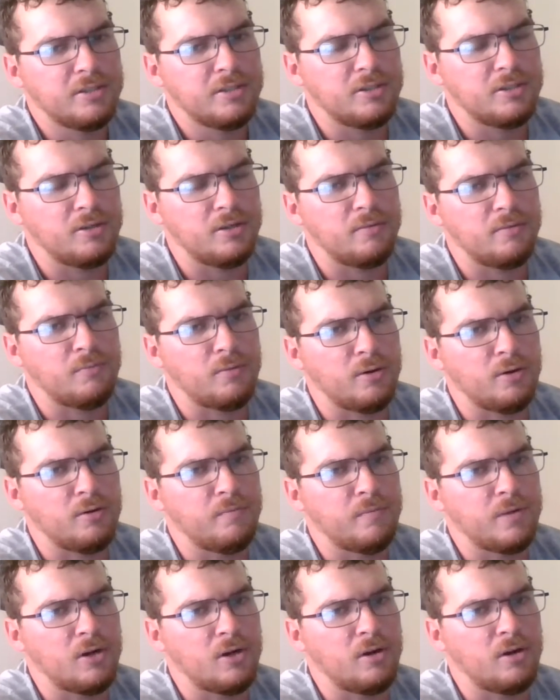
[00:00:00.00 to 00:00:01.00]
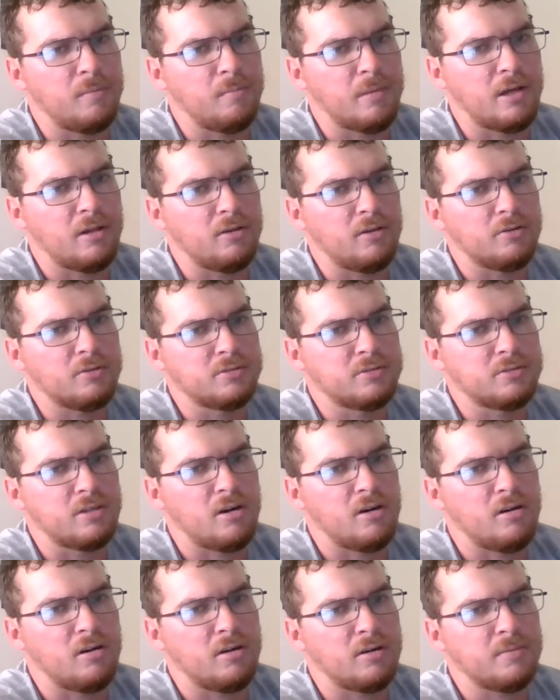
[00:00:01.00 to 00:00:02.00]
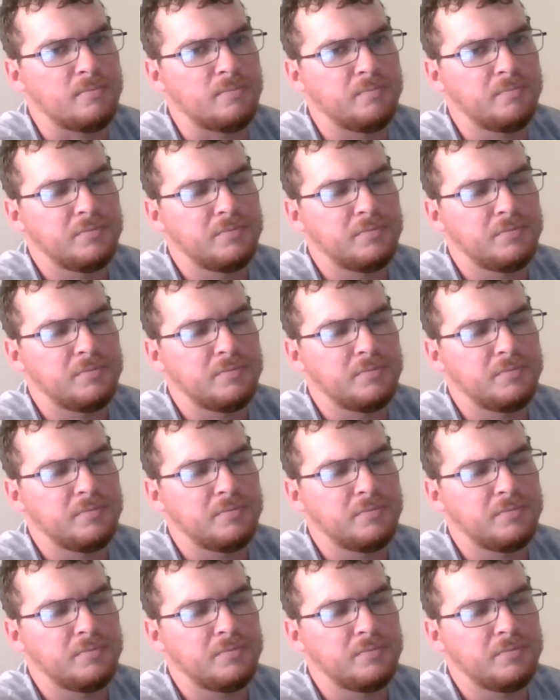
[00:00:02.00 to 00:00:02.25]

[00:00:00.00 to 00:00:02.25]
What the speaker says: You're in for a very mellow song,